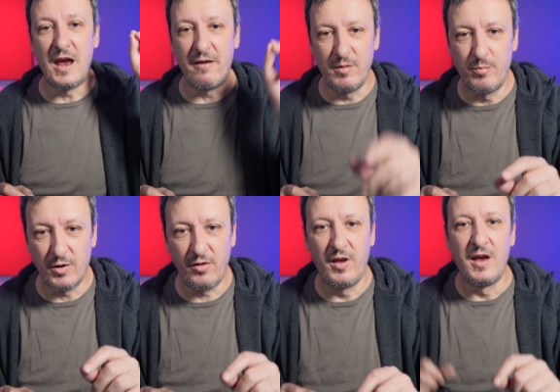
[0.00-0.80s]
Every
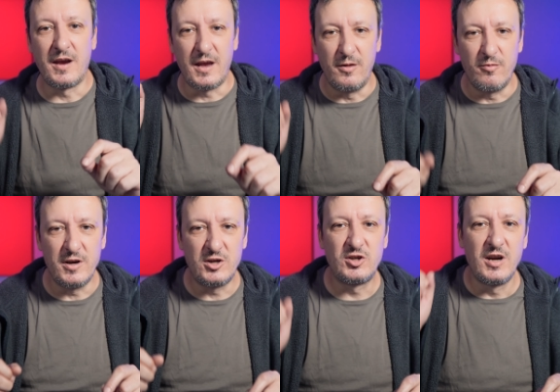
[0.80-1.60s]
pod can
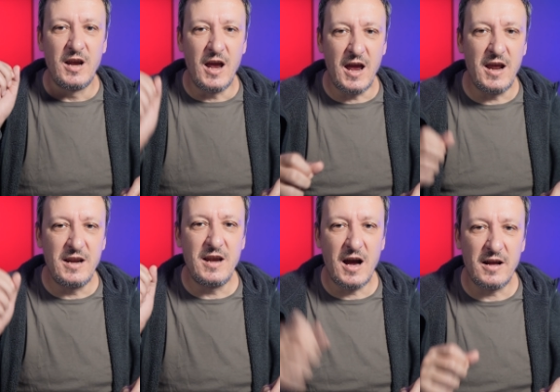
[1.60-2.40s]
reach
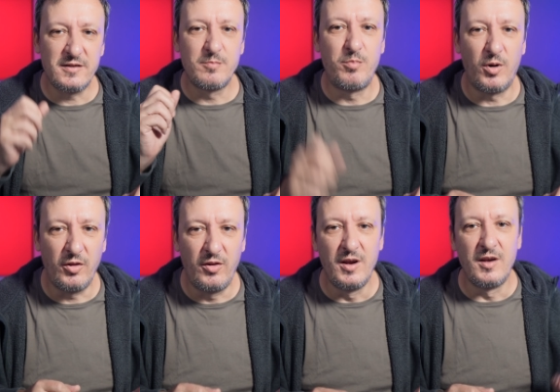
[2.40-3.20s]
any other
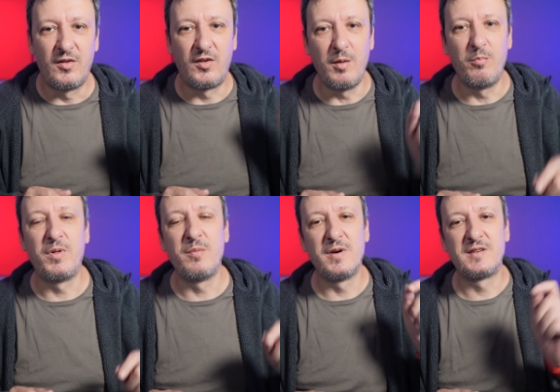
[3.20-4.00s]
pod
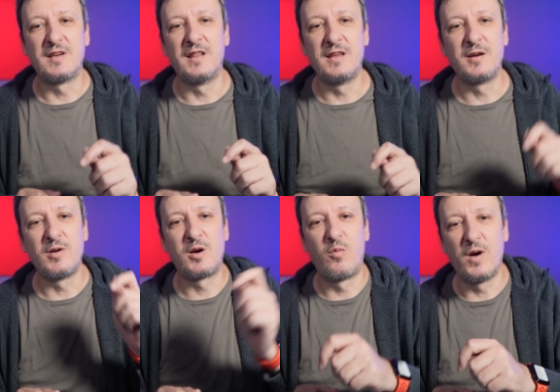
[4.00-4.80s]
simply by sending
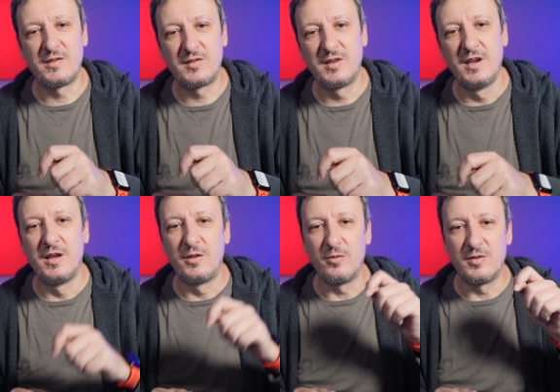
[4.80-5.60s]
requests
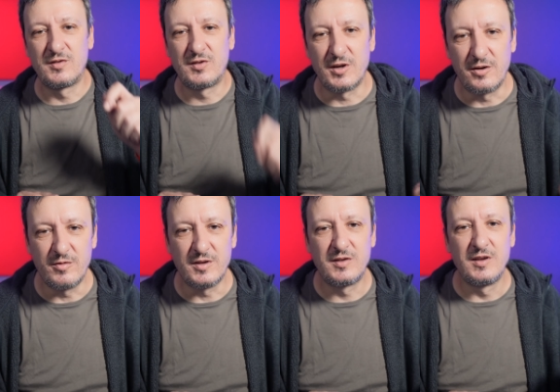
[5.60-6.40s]
to the
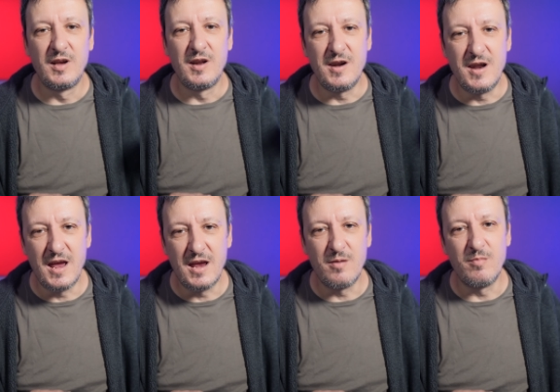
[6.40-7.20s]
service
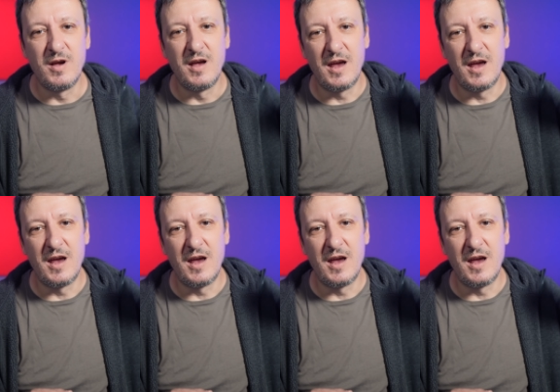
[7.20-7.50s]
name